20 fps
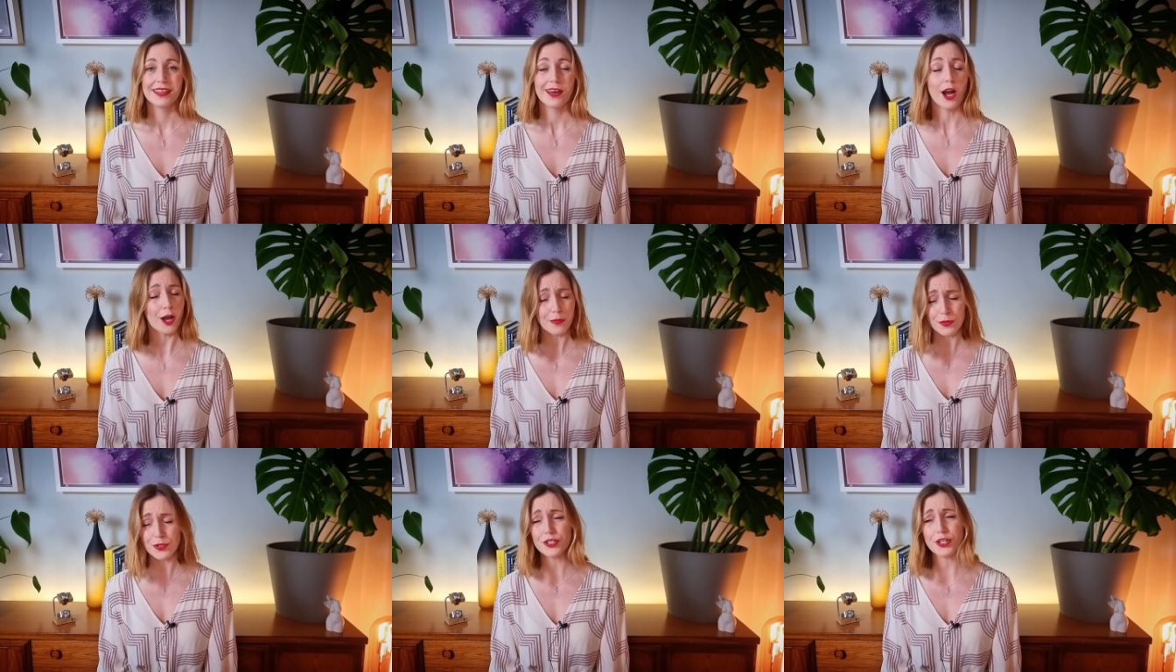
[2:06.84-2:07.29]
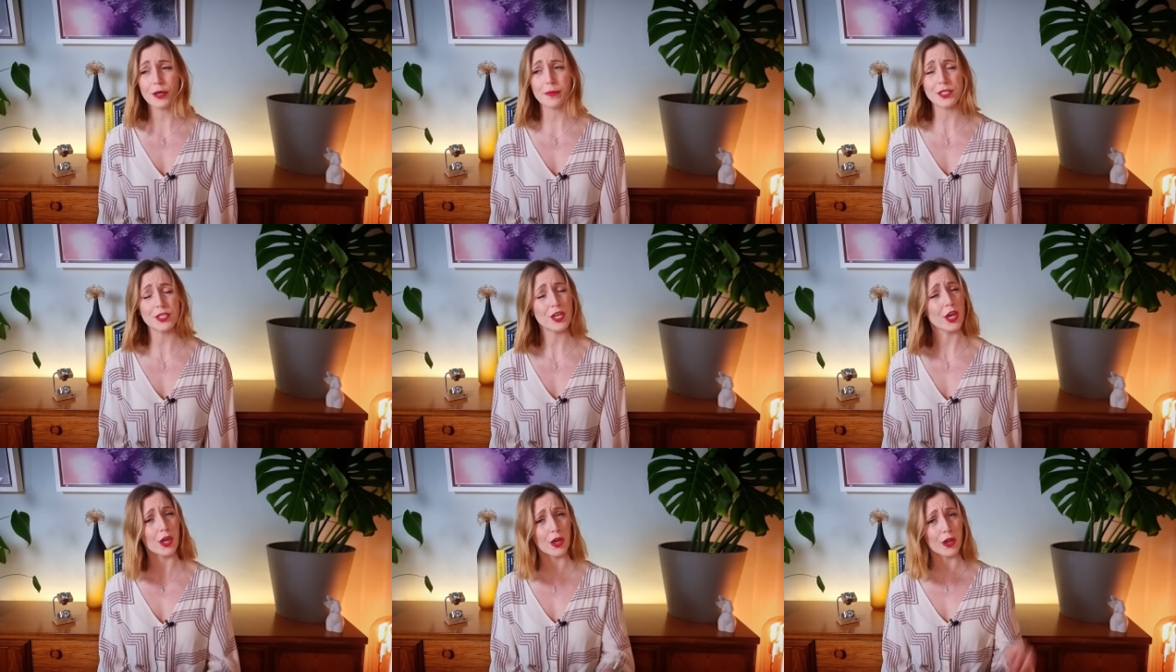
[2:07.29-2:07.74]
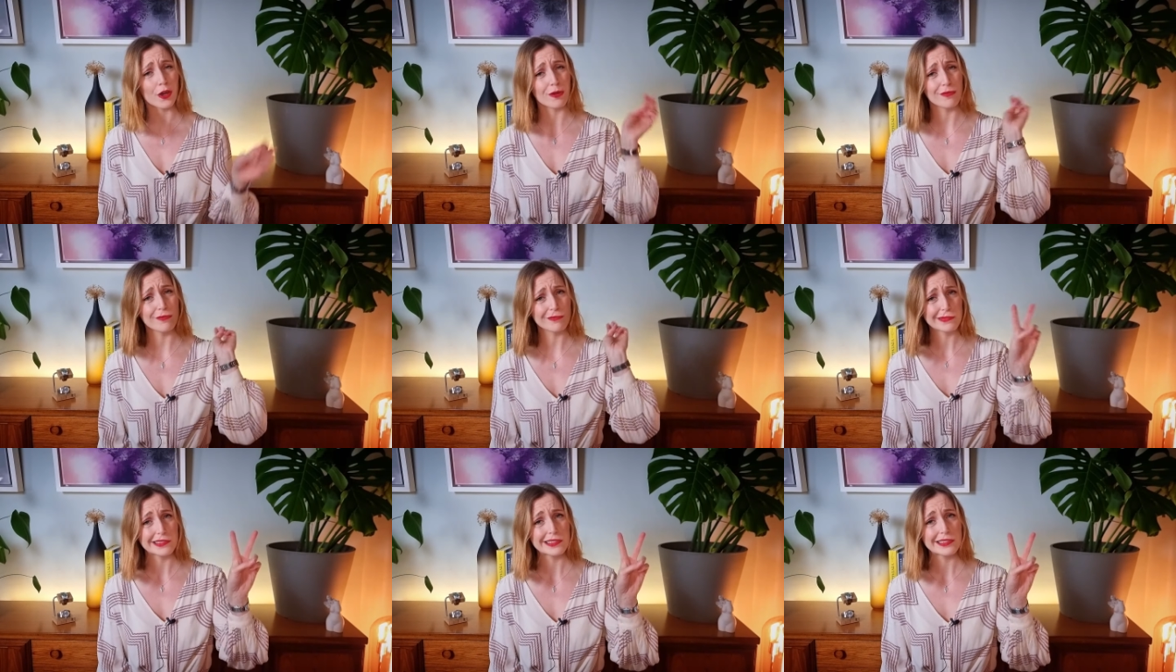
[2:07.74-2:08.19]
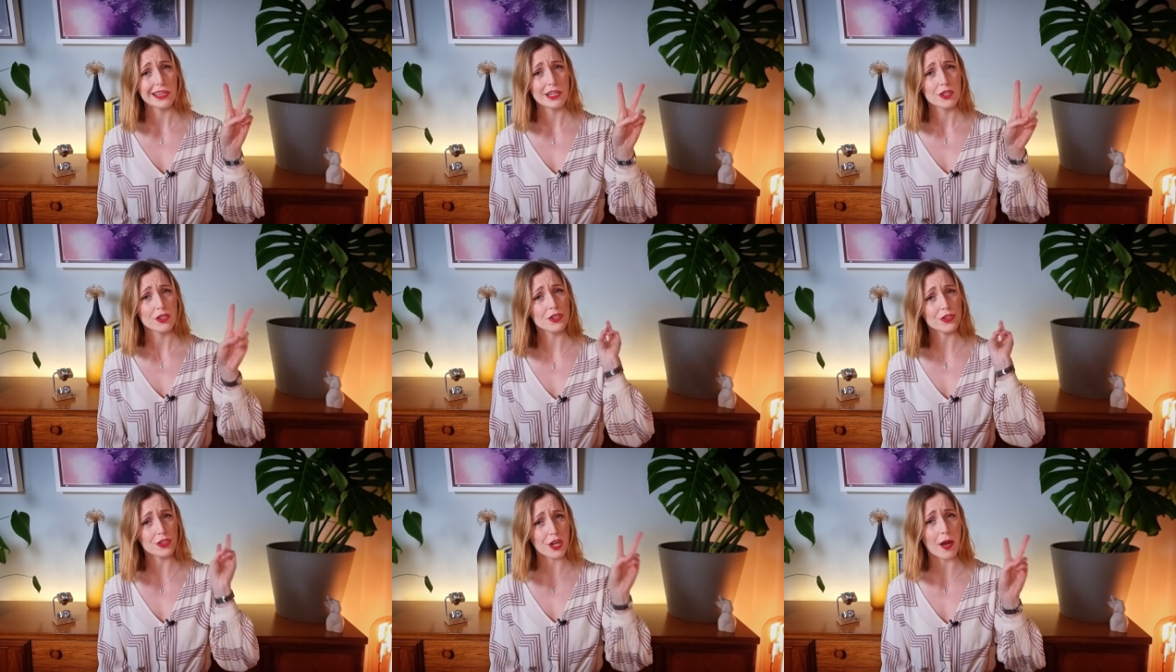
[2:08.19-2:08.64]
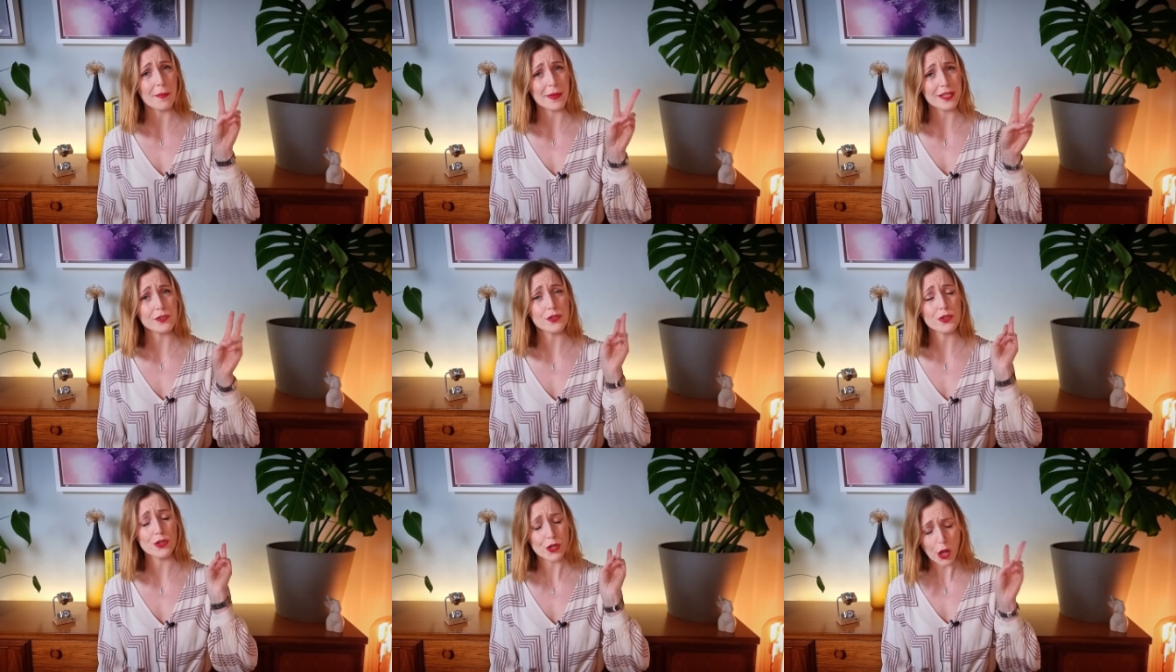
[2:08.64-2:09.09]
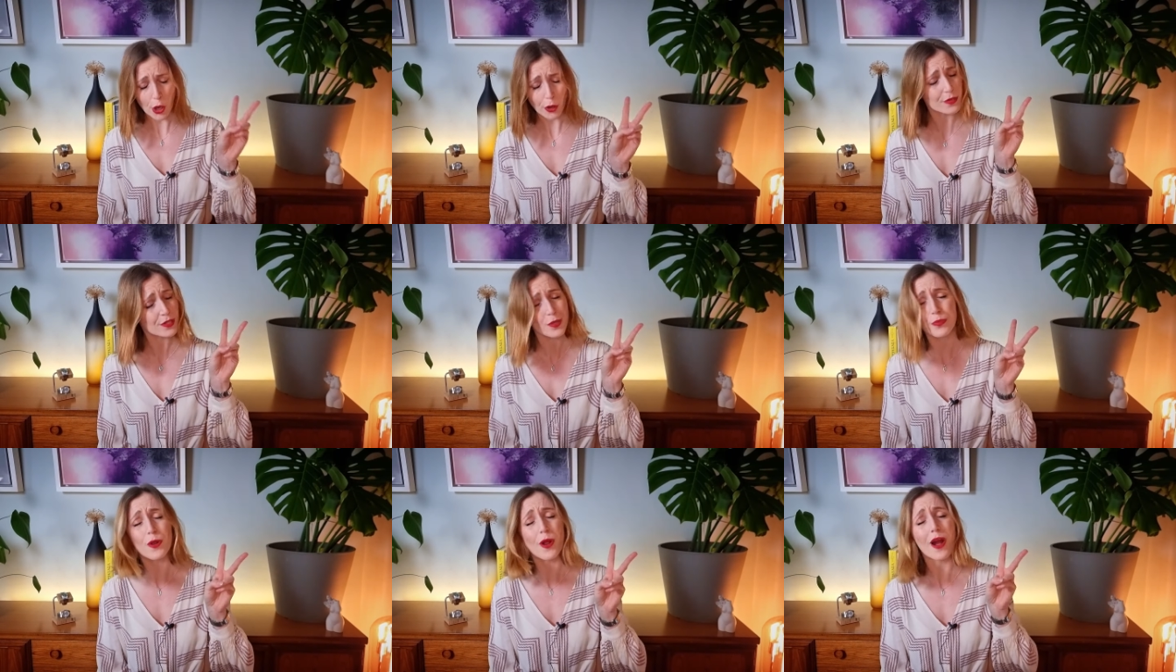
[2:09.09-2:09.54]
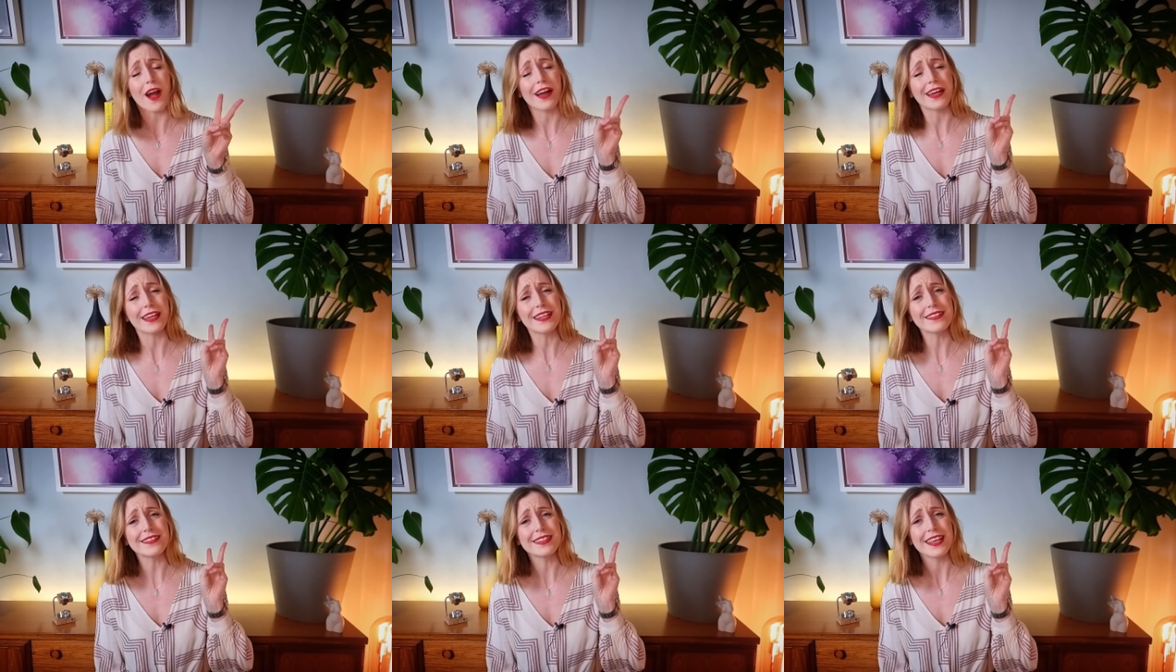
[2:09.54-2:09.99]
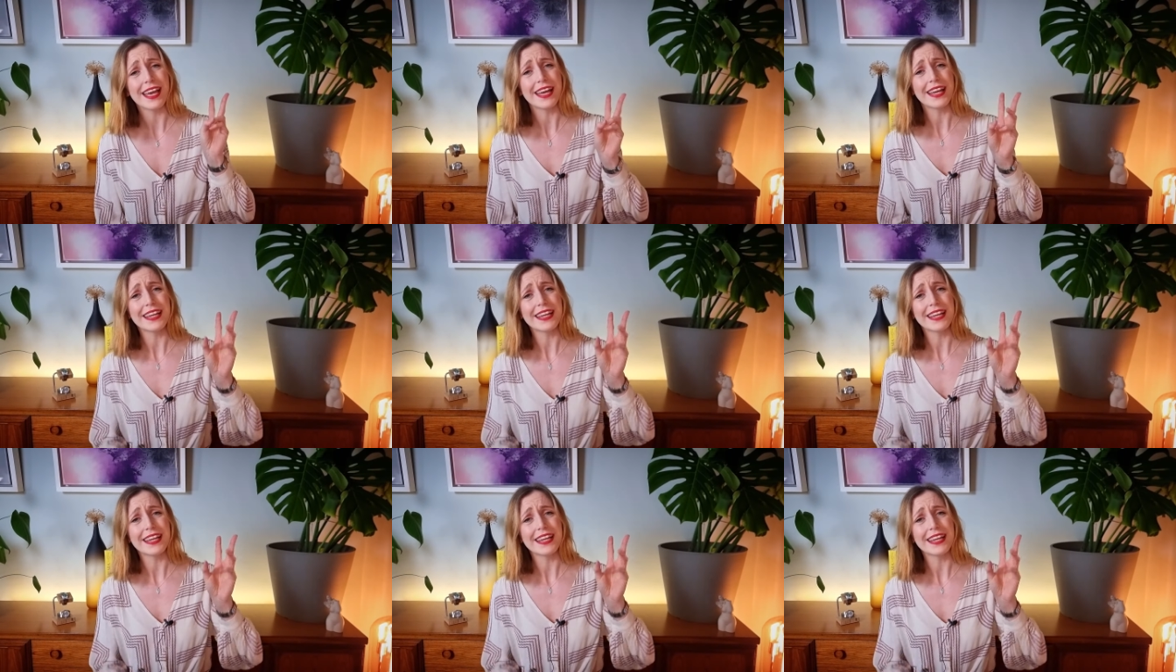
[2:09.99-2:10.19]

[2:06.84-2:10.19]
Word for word: Option number two should come as no surprise.